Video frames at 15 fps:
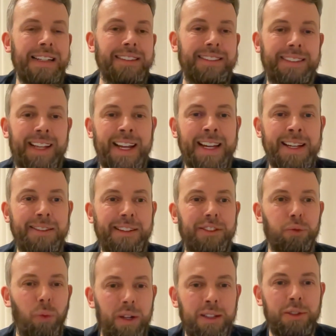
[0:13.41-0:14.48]
Today
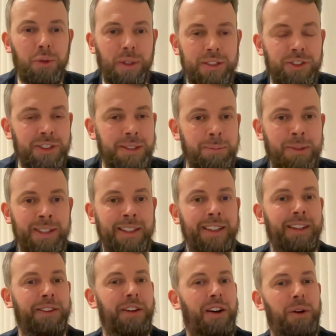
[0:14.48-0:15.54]
there's one question in
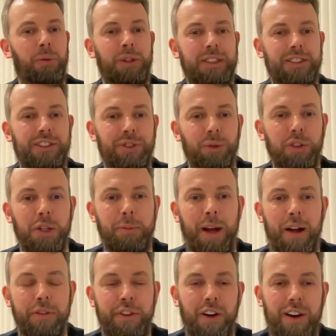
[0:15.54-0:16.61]
particular that I wanted to talk
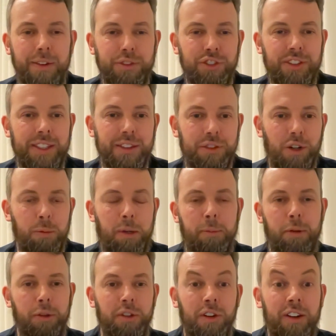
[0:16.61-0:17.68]
about that I've seen crop
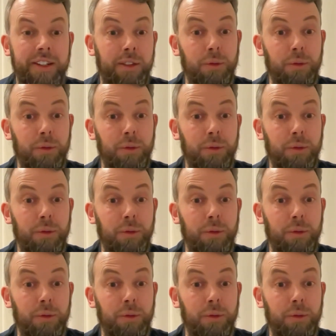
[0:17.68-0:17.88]
up online,